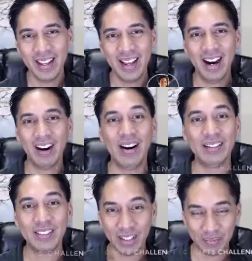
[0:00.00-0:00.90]
All right,
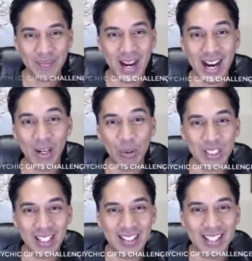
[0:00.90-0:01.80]
so I will see you
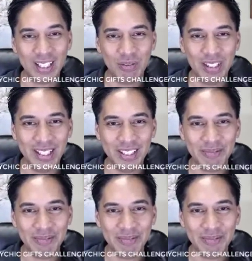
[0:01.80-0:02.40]
in the next video.